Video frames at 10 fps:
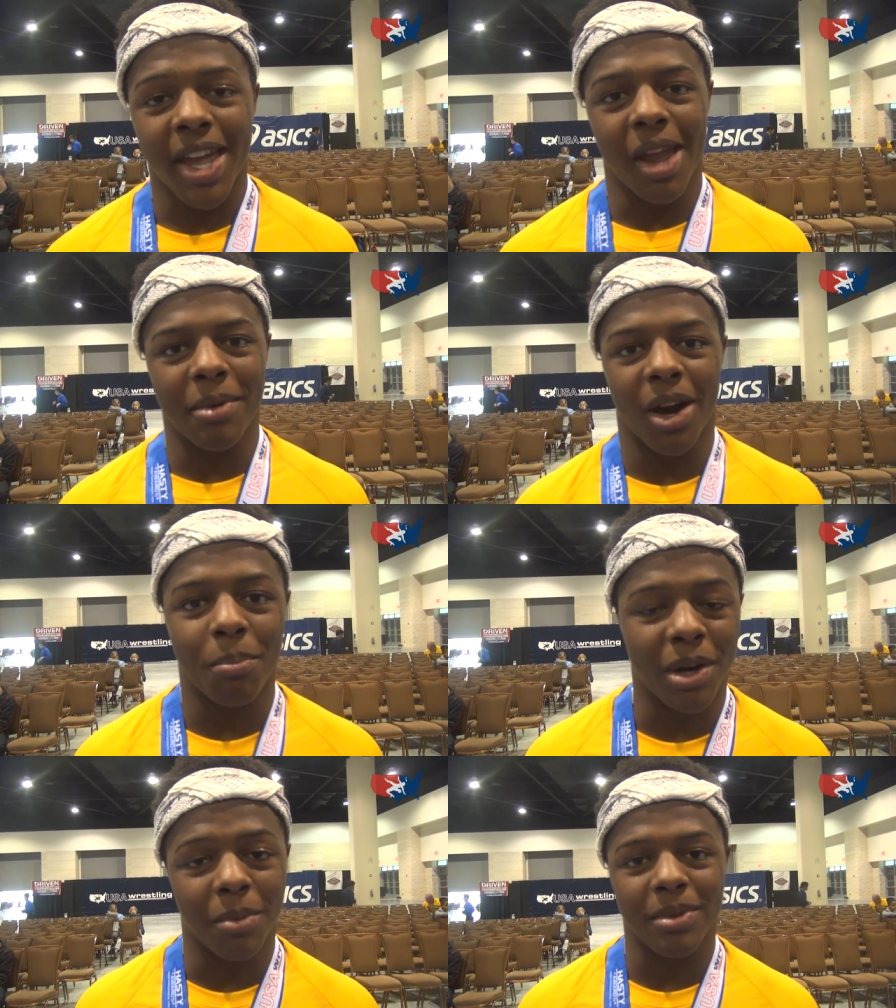I came
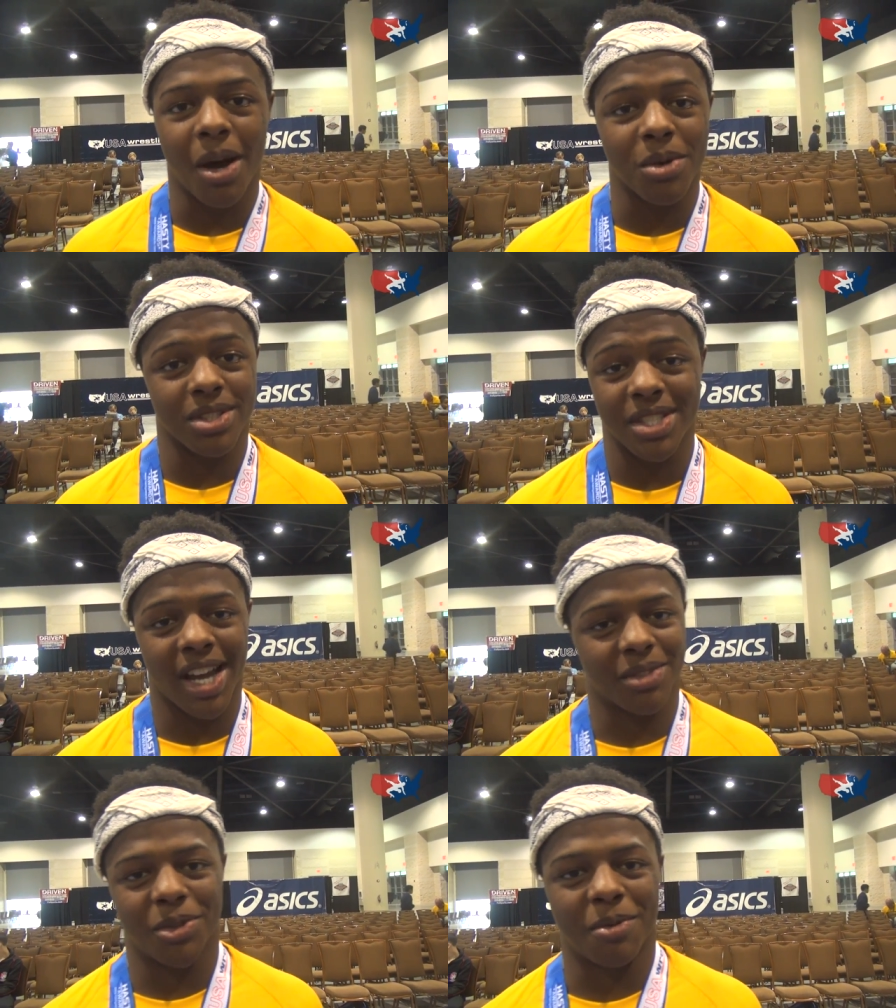out pumped. I was
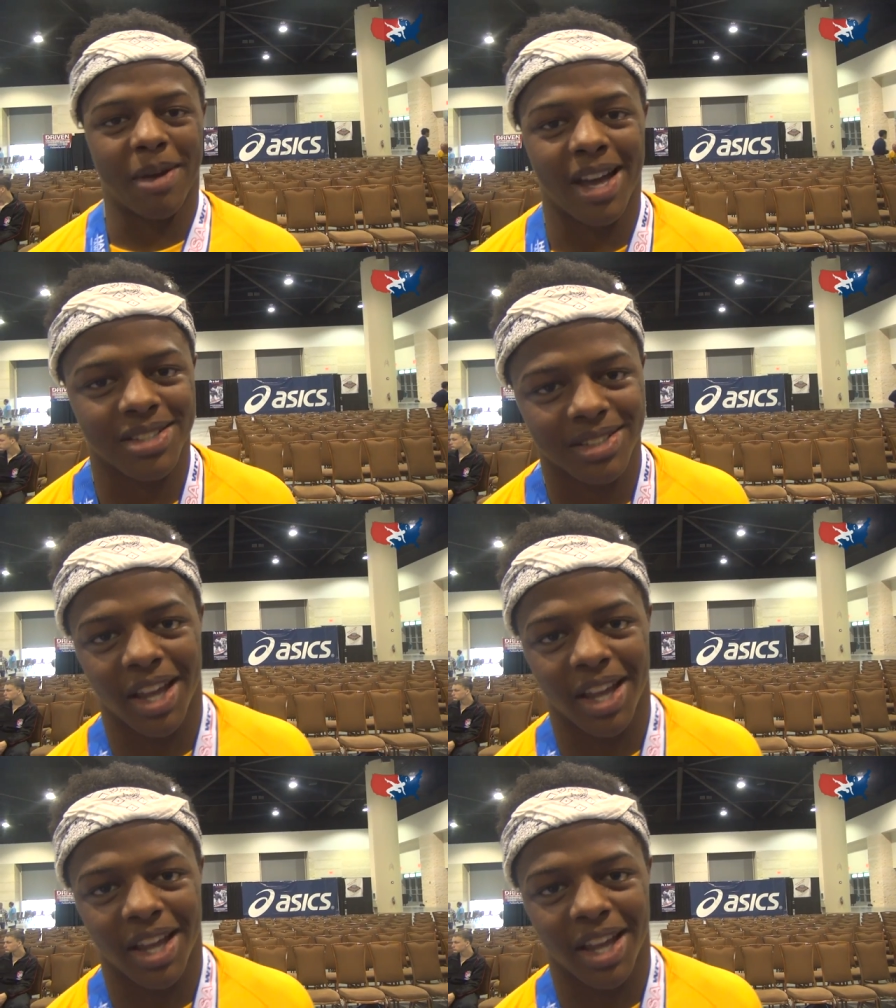jacked for the match.